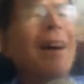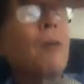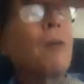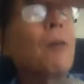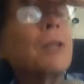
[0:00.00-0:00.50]

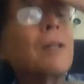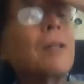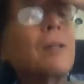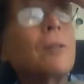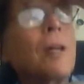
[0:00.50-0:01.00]
Was I going
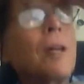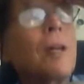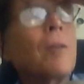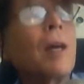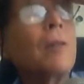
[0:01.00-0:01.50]
to do that? I'm
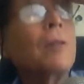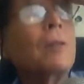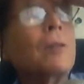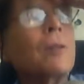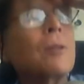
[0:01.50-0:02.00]
not. This
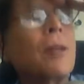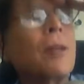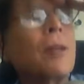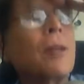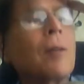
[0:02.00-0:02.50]
is not.
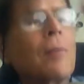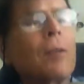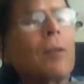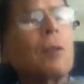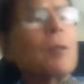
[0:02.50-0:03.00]

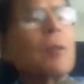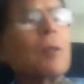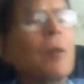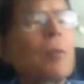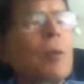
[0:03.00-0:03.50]
This is not
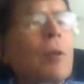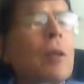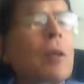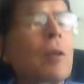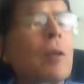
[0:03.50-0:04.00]

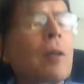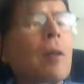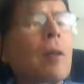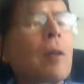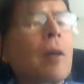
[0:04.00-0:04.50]
computing.
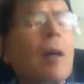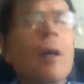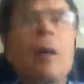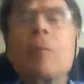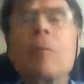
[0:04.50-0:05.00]

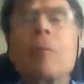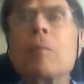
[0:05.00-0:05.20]
Um,